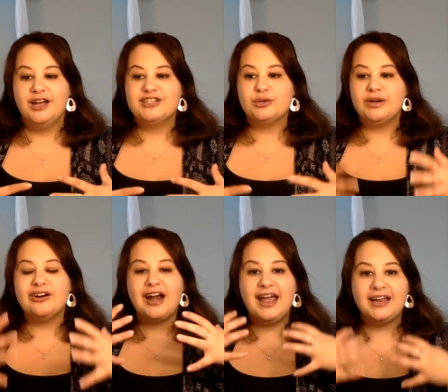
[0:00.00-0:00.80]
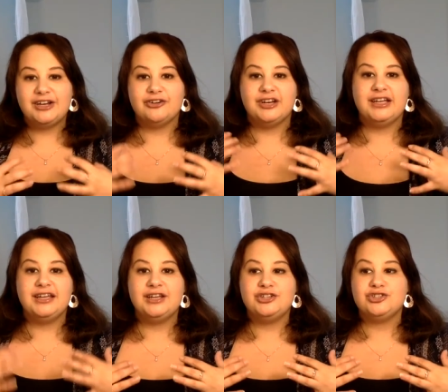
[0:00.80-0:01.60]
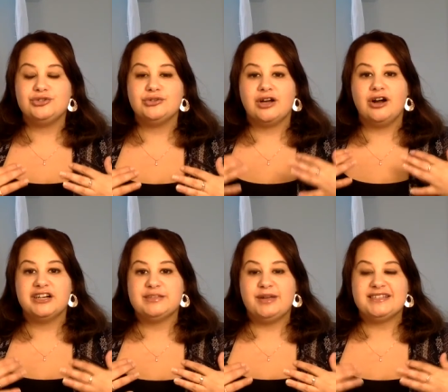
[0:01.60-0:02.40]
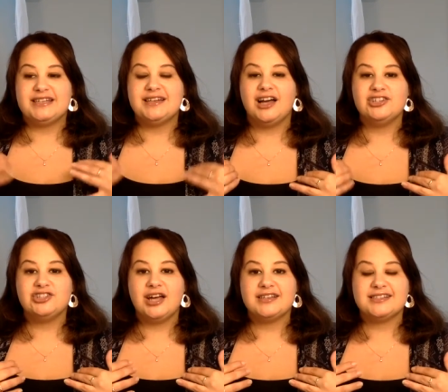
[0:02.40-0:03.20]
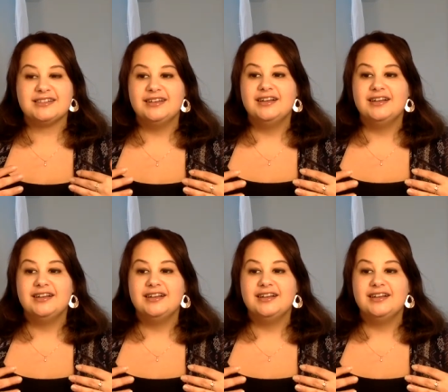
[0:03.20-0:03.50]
So we are anchoring into the heart space space and not just